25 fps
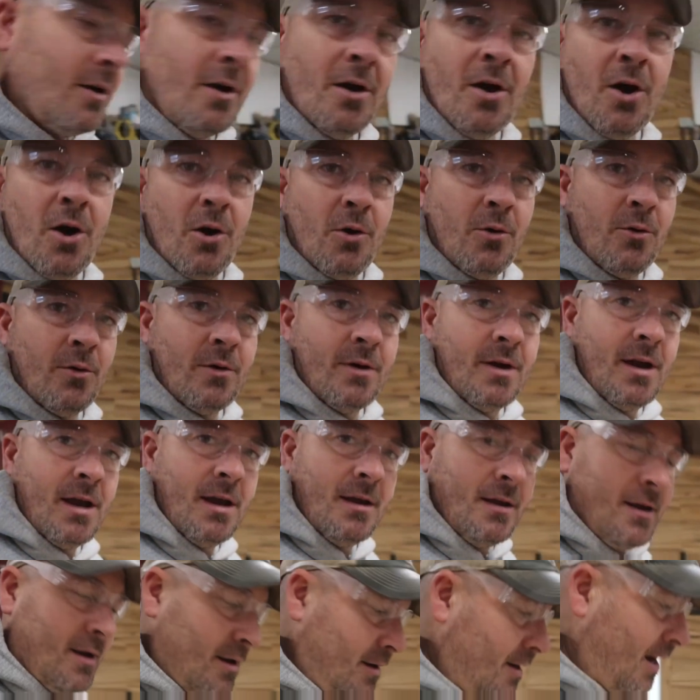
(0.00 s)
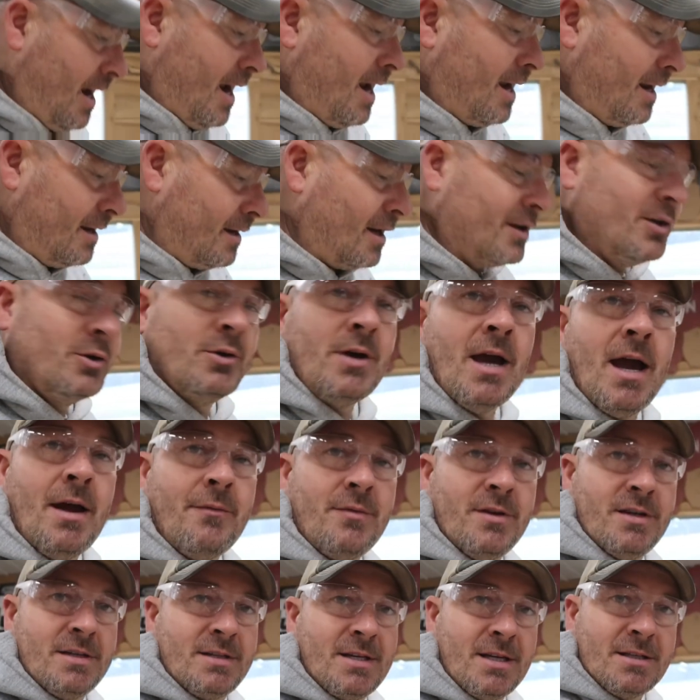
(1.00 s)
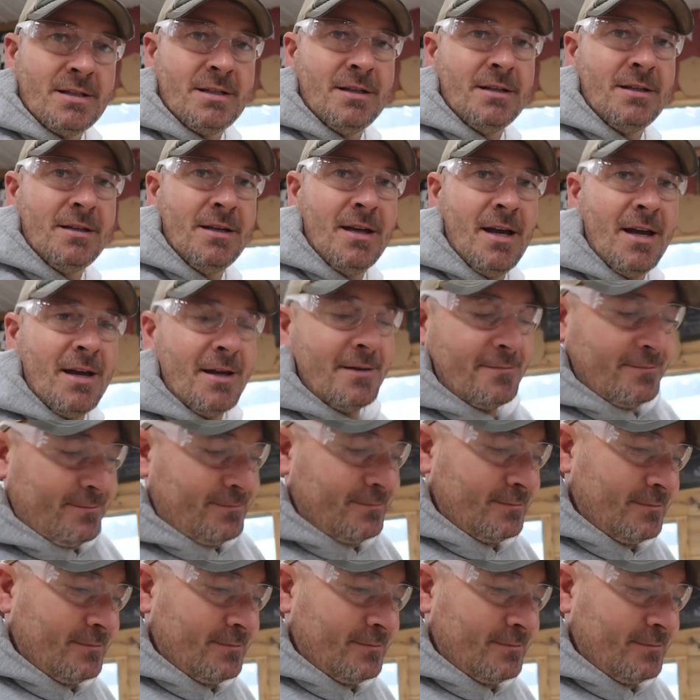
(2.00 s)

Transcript: Oh, and I do have an assistant today.